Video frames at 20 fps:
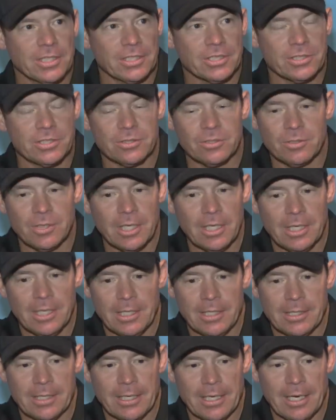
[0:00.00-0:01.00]
issue.
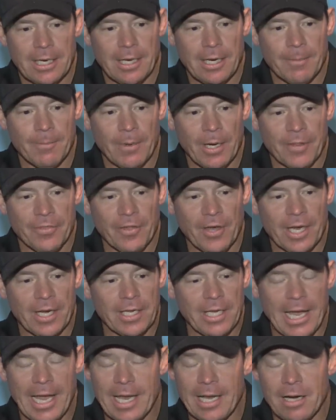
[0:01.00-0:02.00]
Um, I thought he
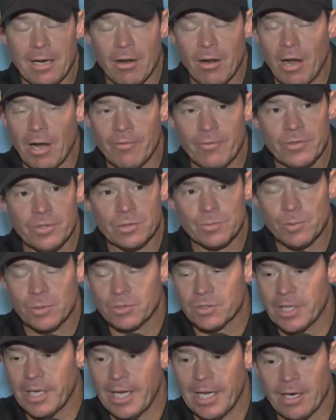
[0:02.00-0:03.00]
handed it off when he was
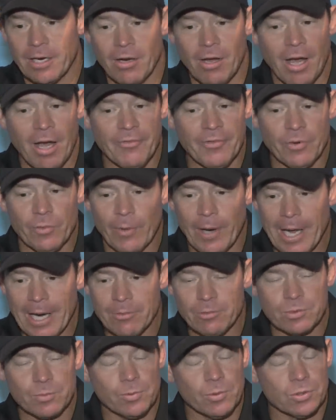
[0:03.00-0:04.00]
supposed to hand it off. He ran it,
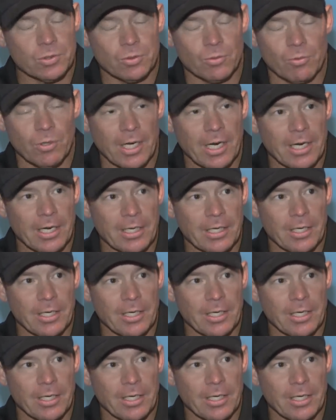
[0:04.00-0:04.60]
was supposed to run it.